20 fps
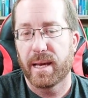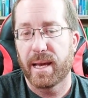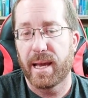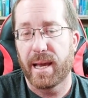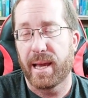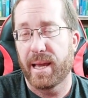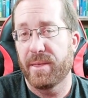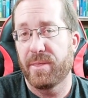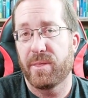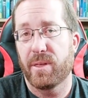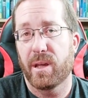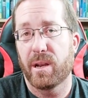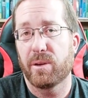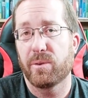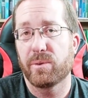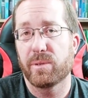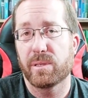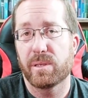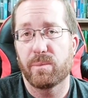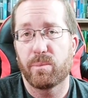I thought it
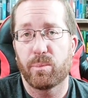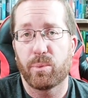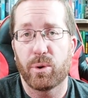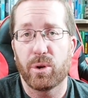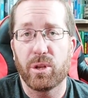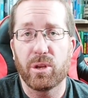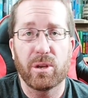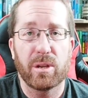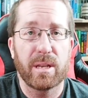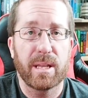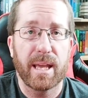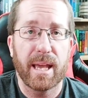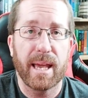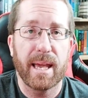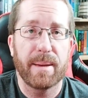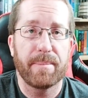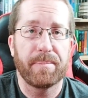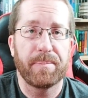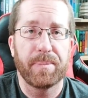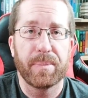was a pretty good
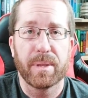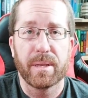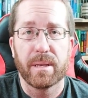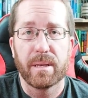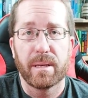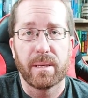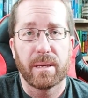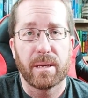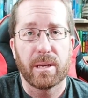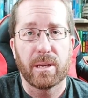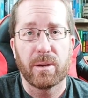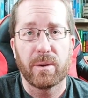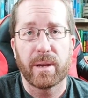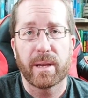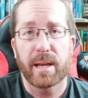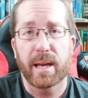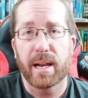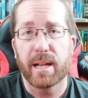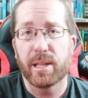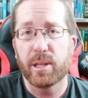game. You know, I
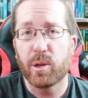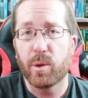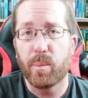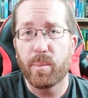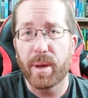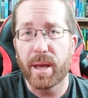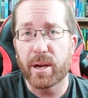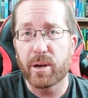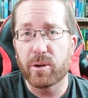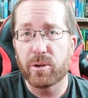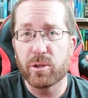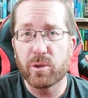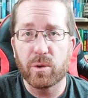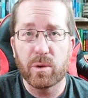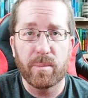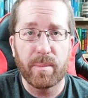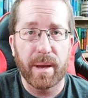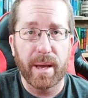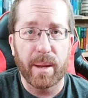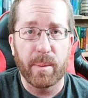got a little better
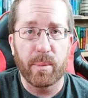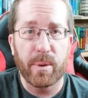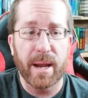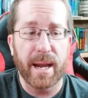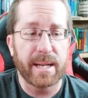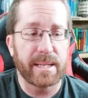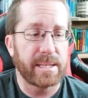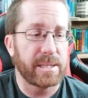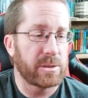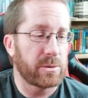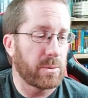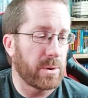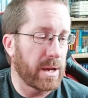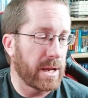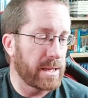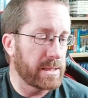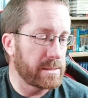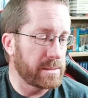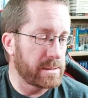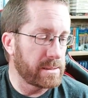doing my practice
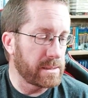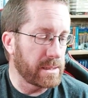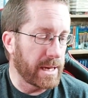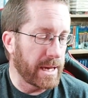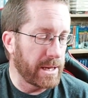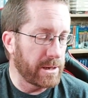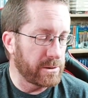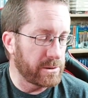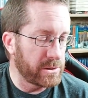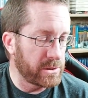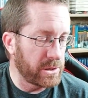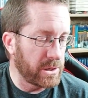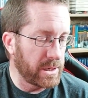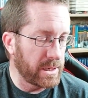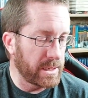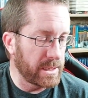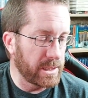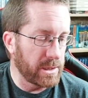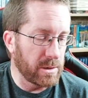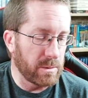runs. I understood
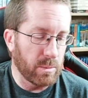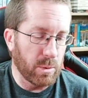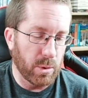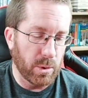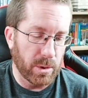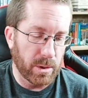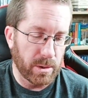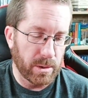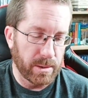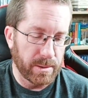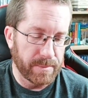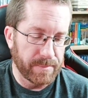it a little more.